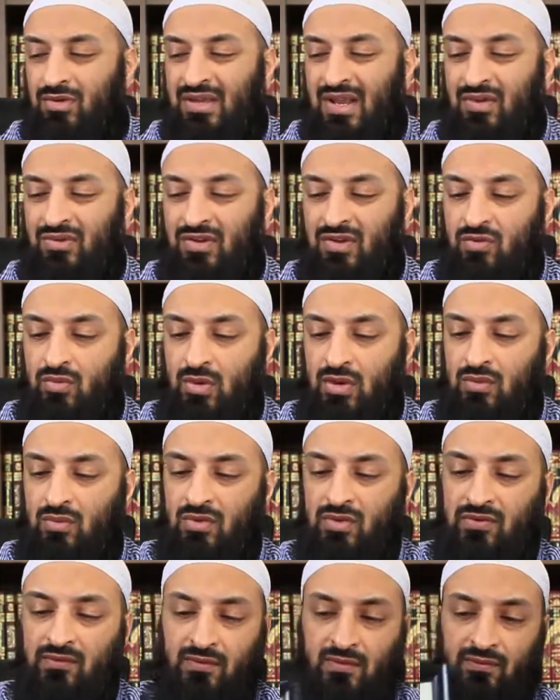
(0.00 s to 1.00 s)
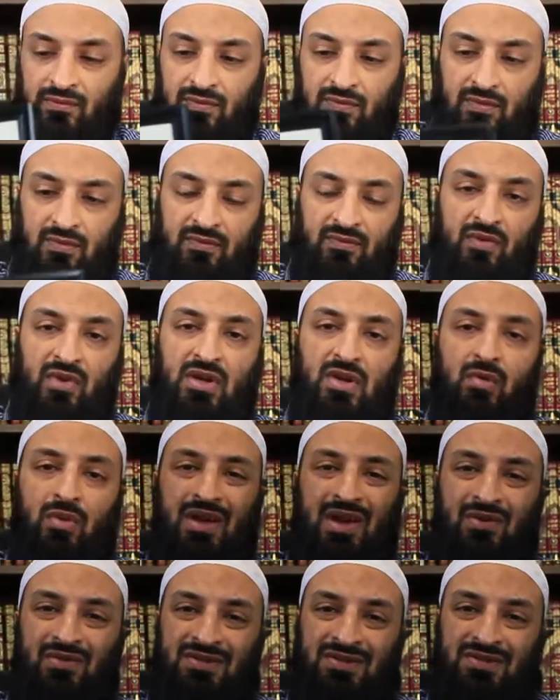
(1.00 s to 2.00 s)
Now, this one was for free when
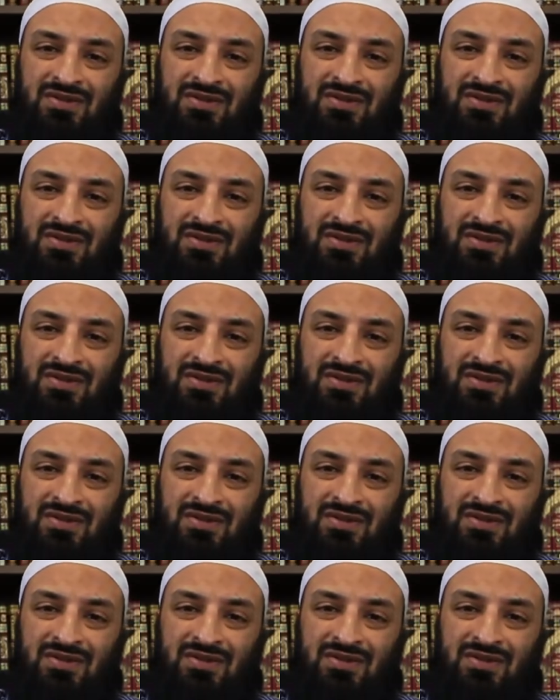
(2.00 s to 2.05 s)
I was in